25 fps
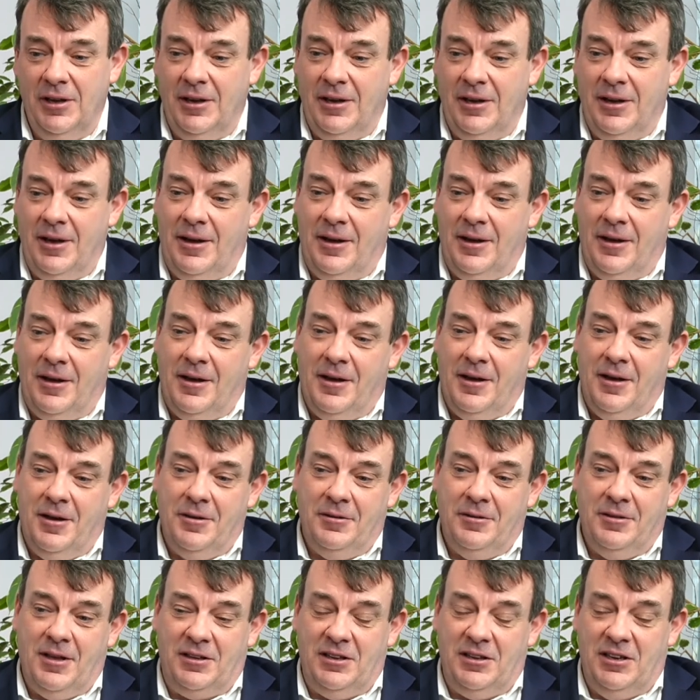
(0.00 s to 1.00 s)

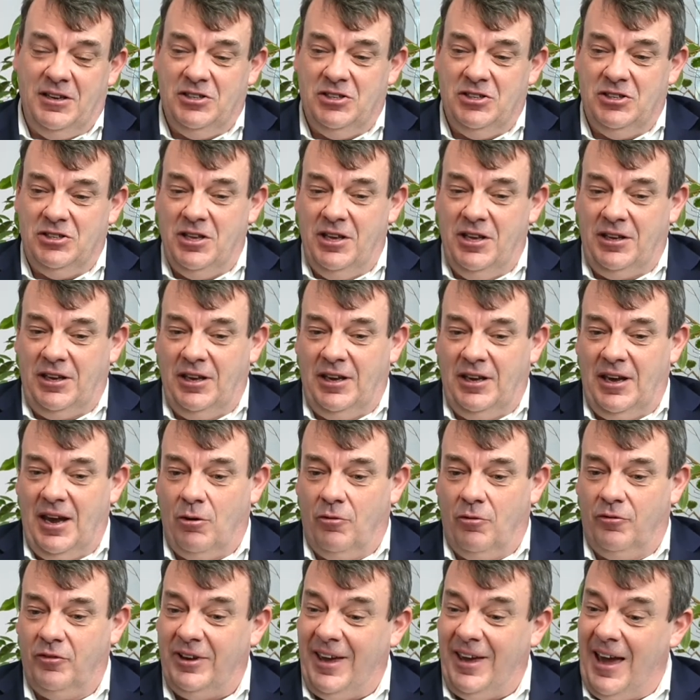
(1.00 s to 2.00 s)
that is taking care
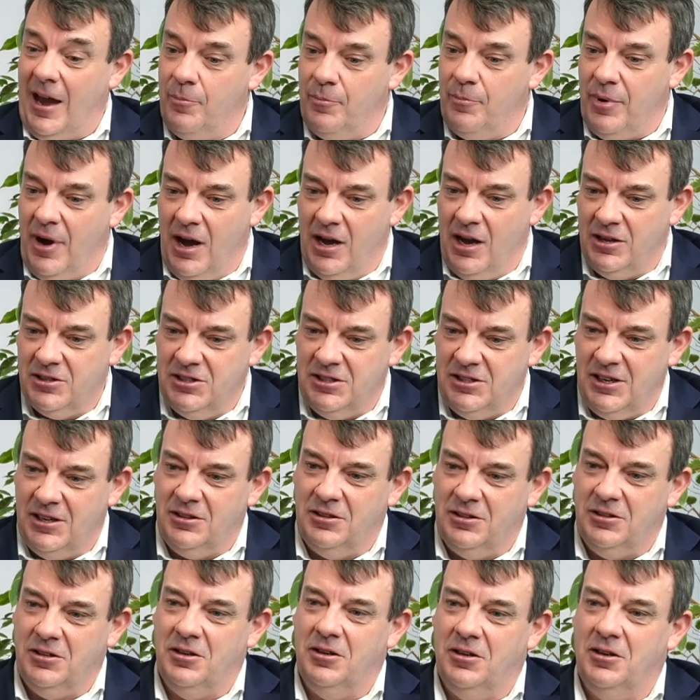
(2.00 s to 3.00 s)
of care parts,
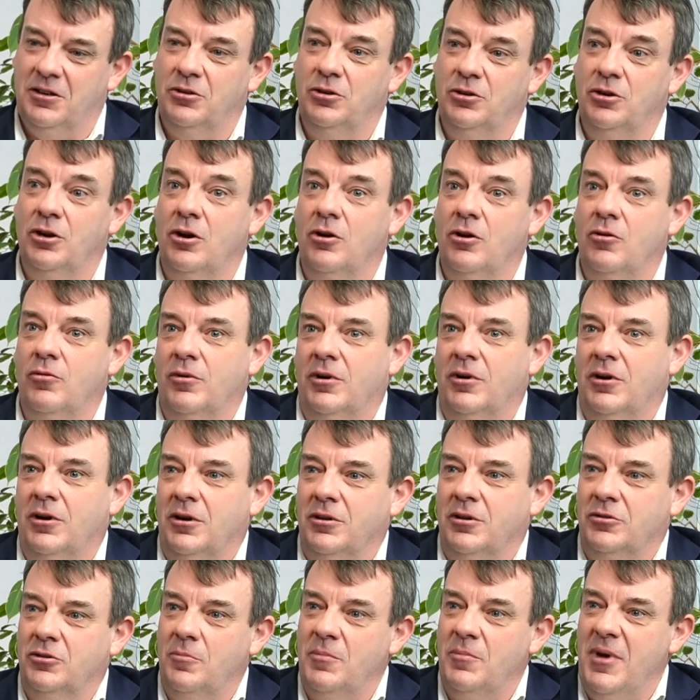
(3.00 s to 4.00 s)
and
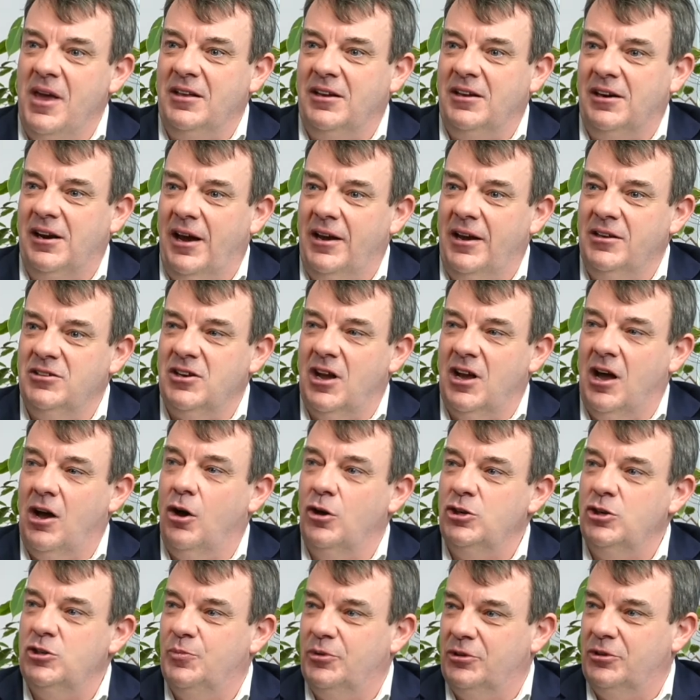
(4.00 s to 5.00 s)
the main clients are
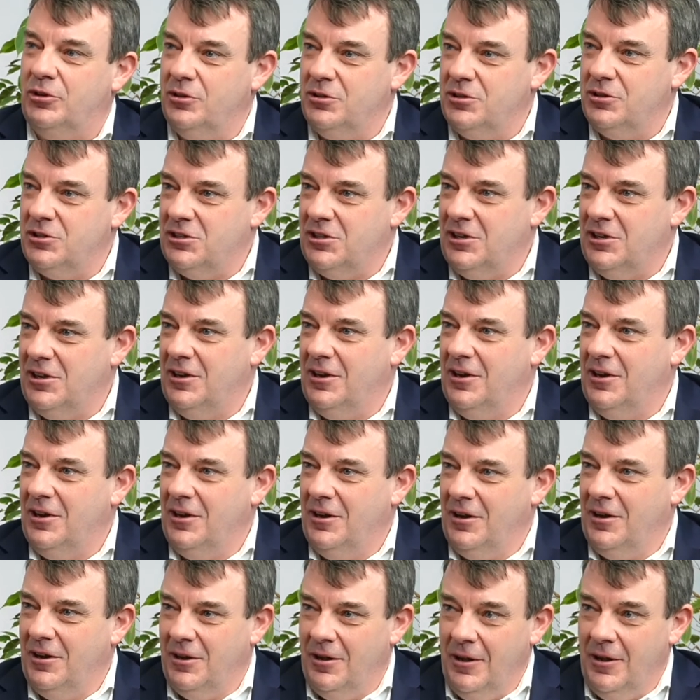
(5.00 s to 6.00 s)
hospitals.
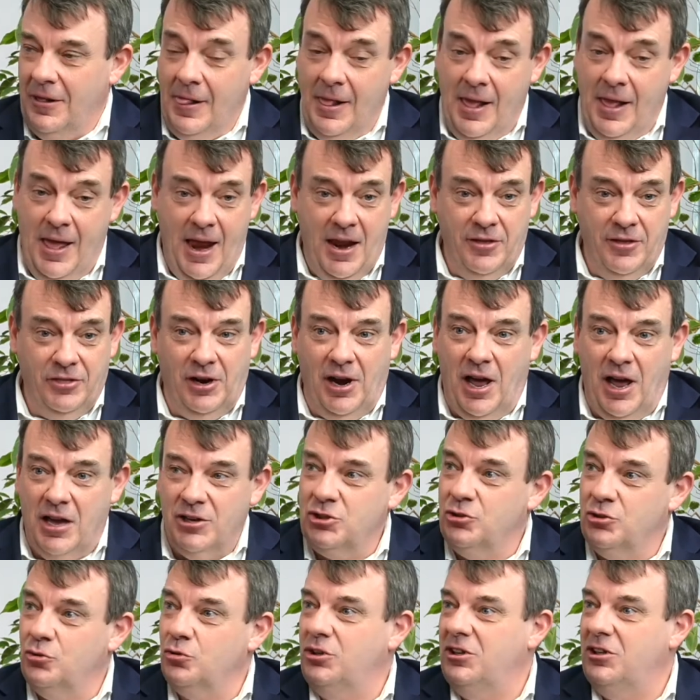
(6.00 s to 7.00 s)
In the
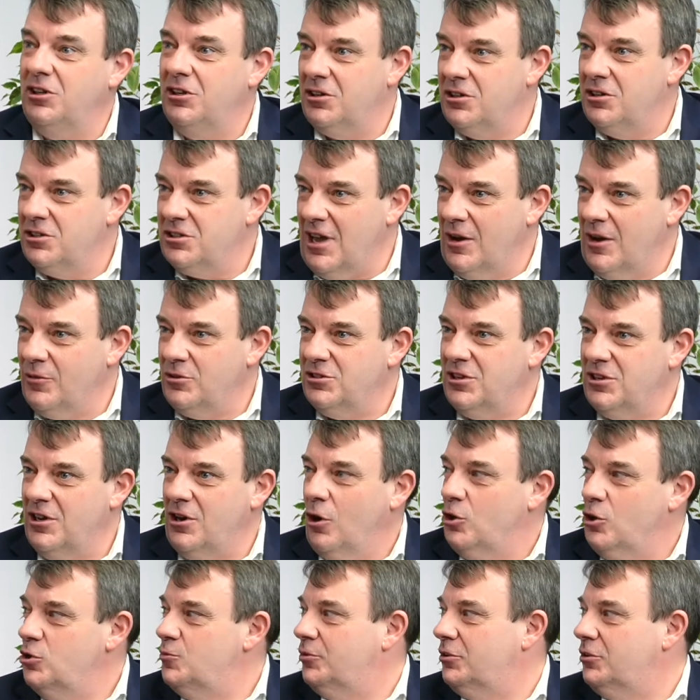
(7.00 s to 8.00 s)
last 2 years, I would say
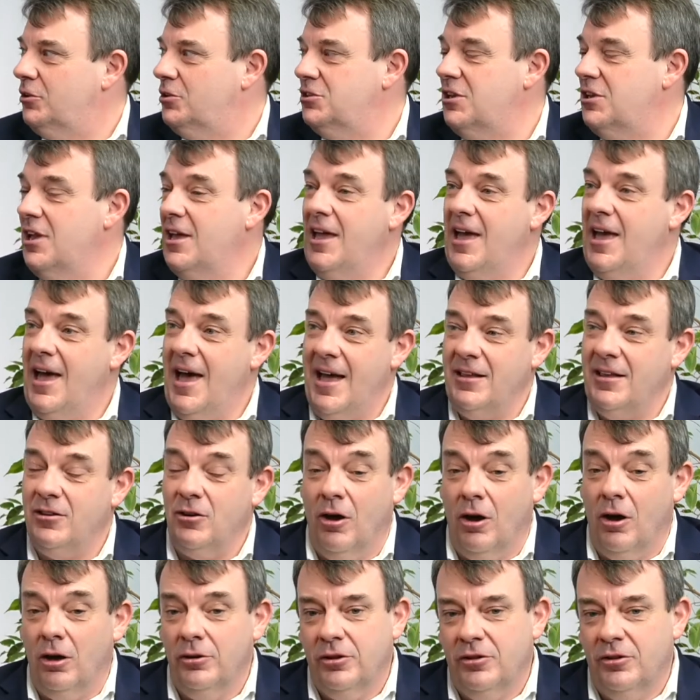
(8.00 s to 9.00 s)
hospitals had
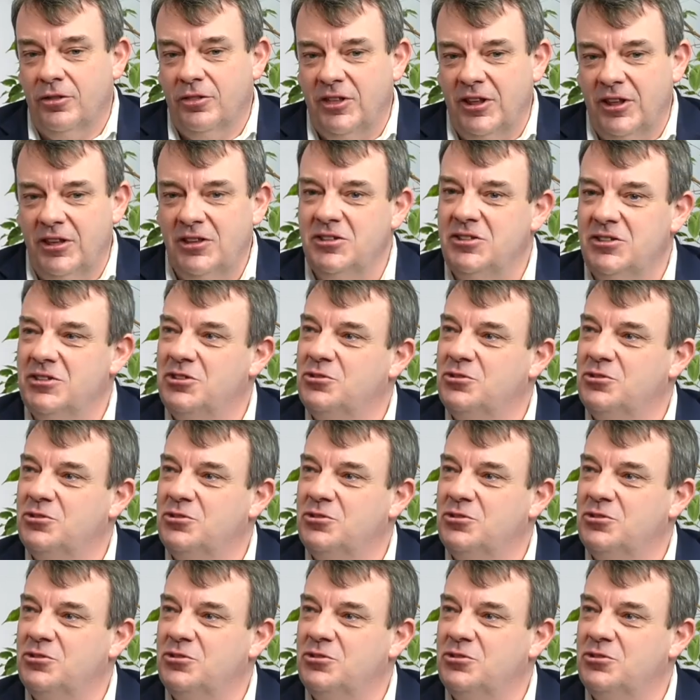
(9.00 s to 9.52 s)
other things